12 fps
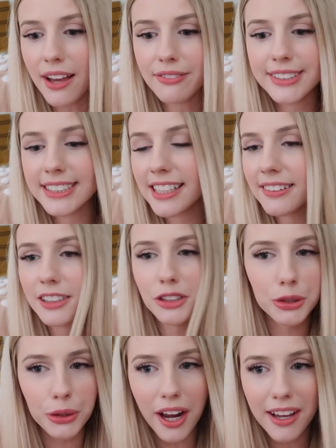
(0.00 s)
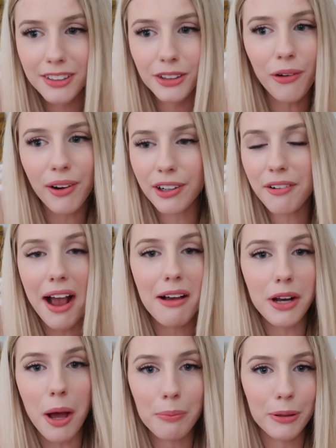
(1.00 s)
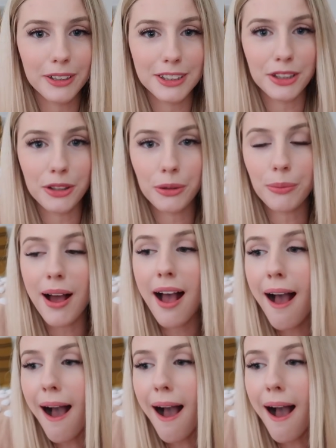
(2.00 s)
I've seen this trend going around on BookTube.